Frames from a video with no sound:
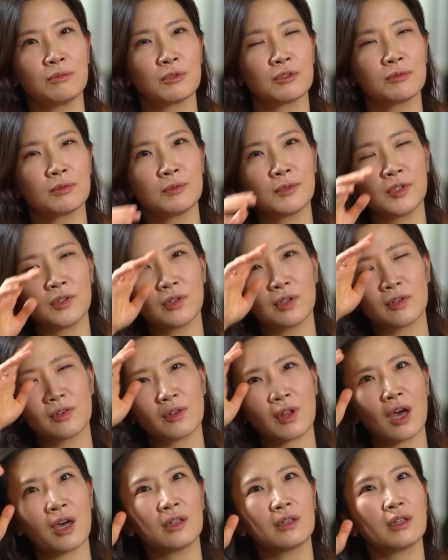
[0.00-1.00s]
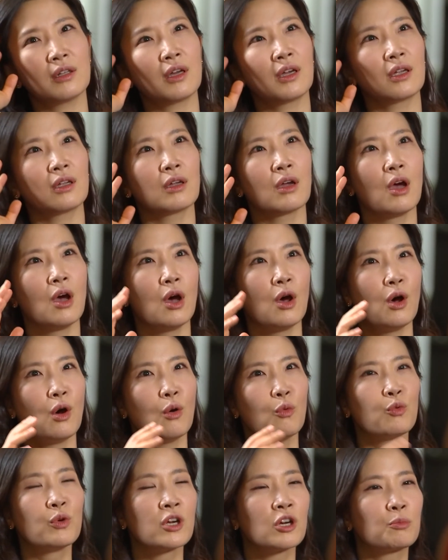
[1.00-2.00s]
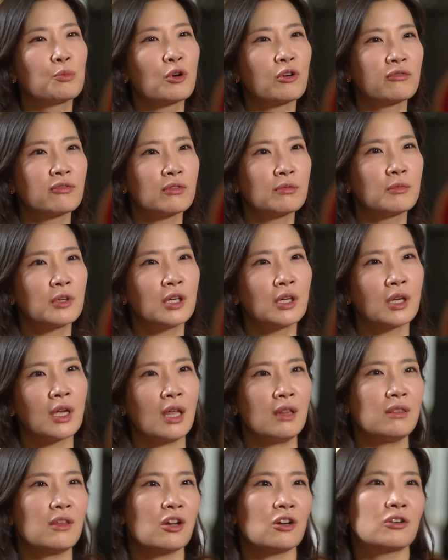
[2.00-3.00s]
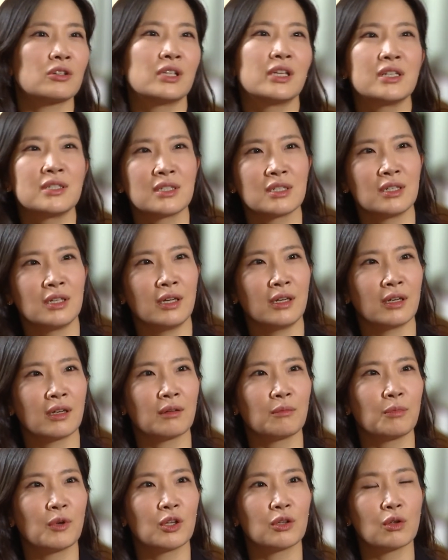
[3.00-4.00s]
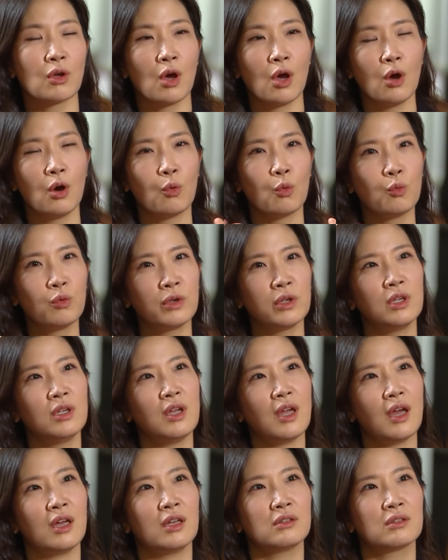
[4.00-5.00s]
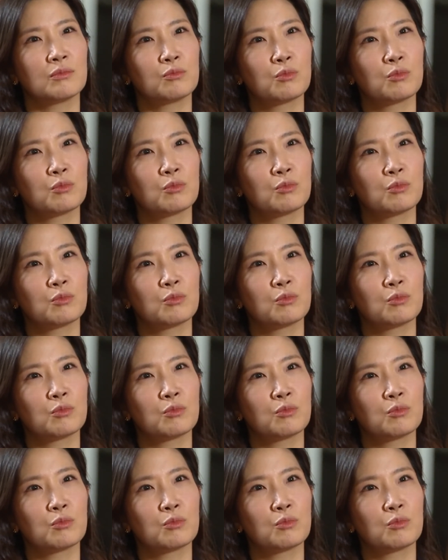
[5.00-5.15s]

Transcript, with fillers: performance is not like we're performing and they're listening, but we as a